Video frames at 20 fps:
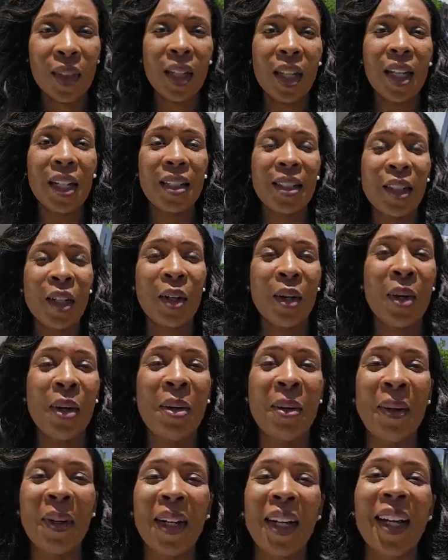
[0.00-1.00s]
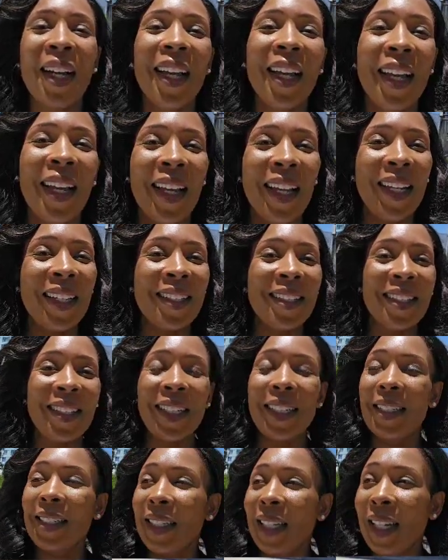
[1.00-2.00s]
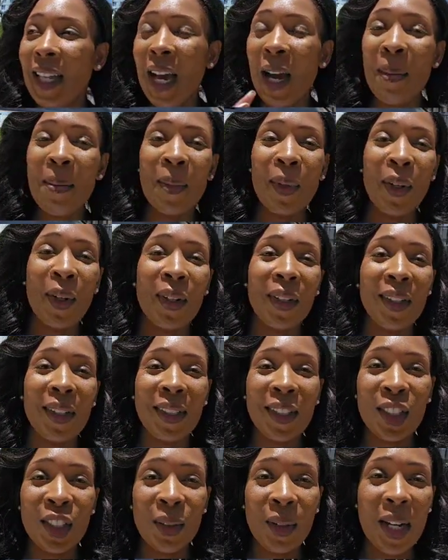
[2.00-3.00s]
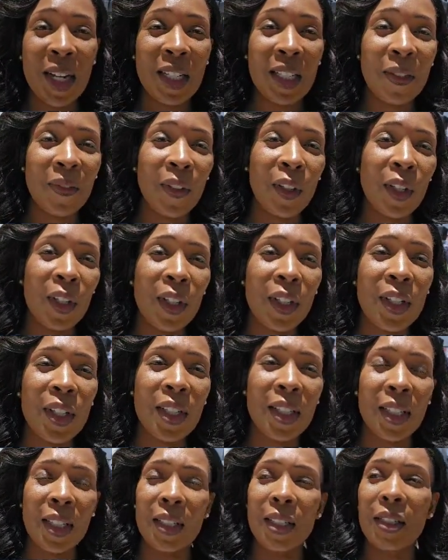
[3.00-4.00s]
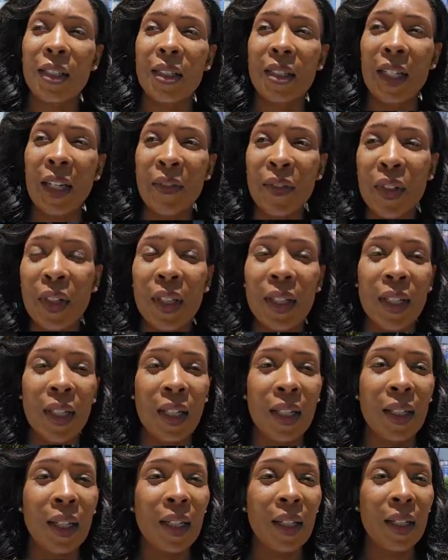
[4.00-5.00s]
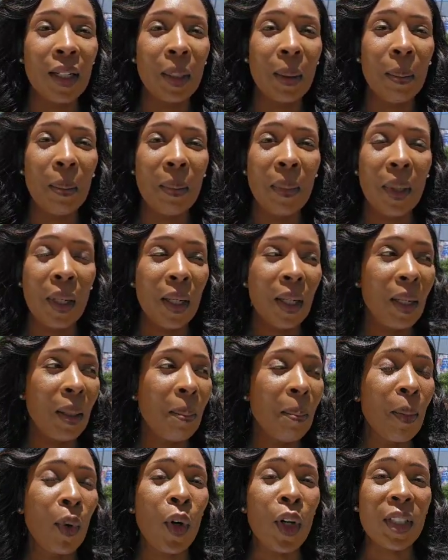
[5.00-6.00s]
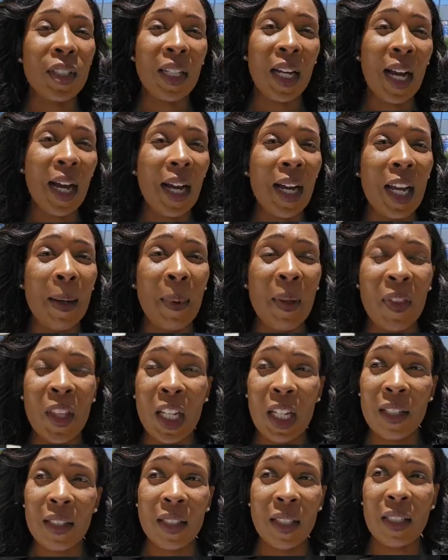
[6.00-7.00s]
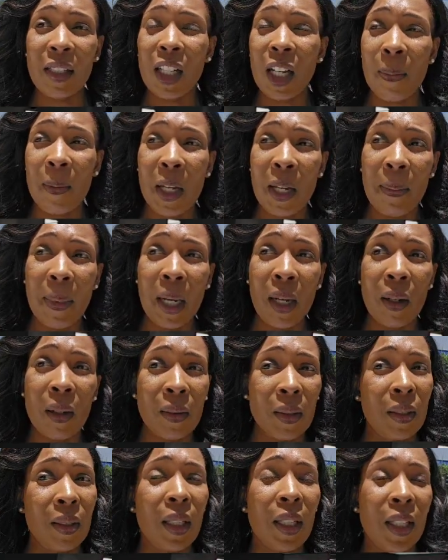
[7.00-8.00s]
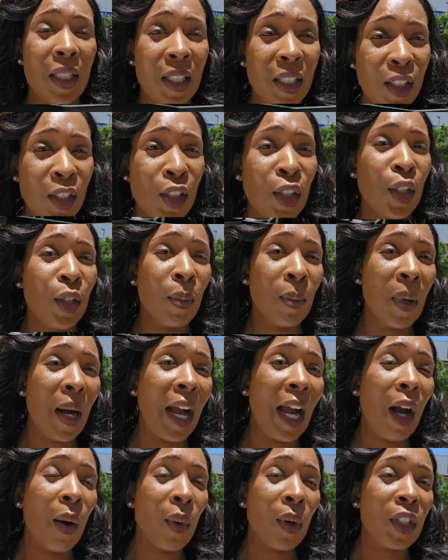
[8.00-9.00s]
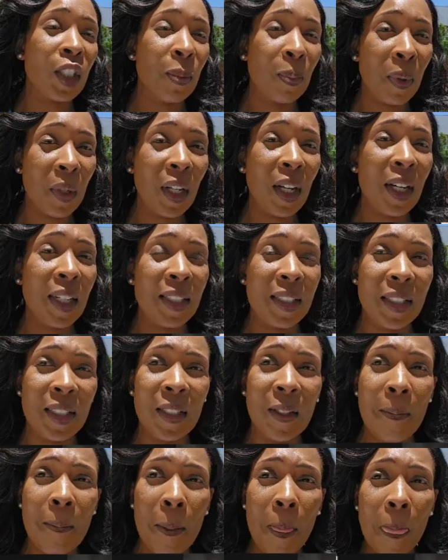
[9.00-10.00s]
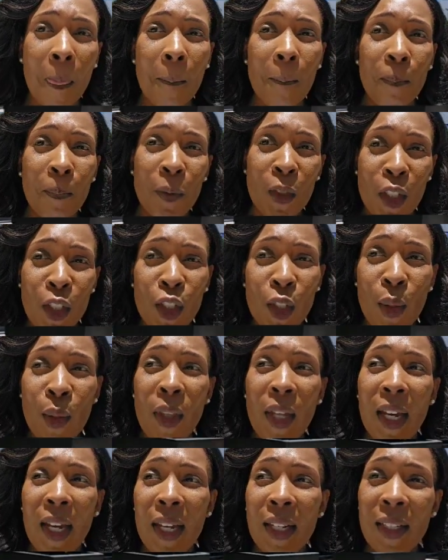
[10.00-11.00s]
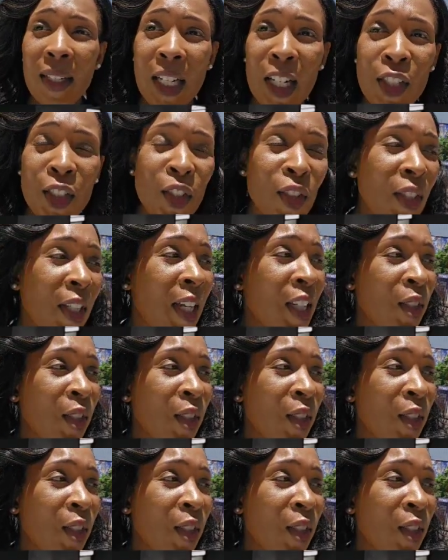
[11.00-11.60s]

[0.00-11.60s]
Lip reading: And so it's a lot more transfers. It's definitely more time. I think it took me about a good 2 hours plus to do that yesterday.